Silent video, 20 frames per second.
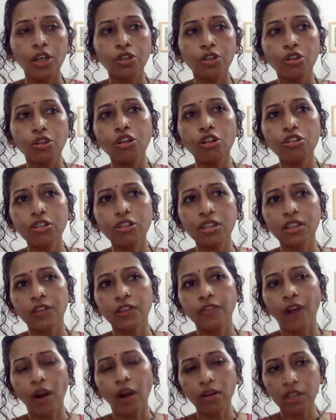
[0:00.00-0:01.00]
look at the
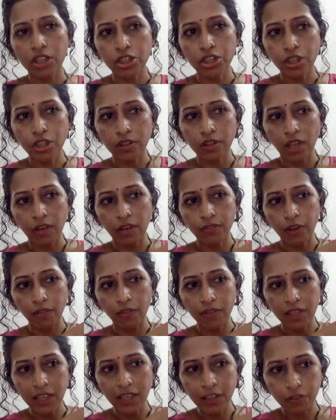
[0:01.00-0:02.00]
foundation that we have
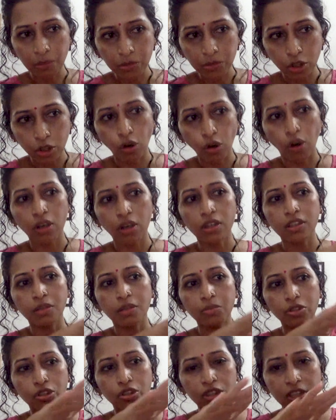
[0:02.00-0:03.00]
laid from the toddler
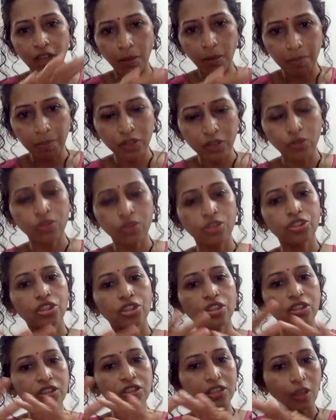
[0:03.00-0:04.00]
community up until the
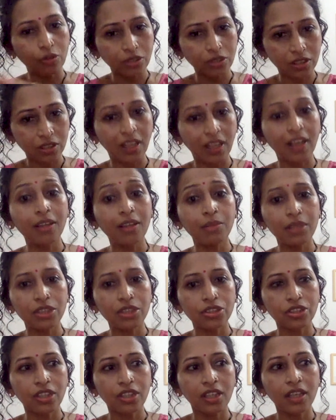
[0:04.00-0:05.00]
children's house in the
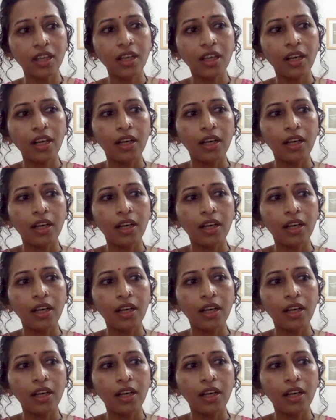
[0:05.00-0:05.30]
elementary,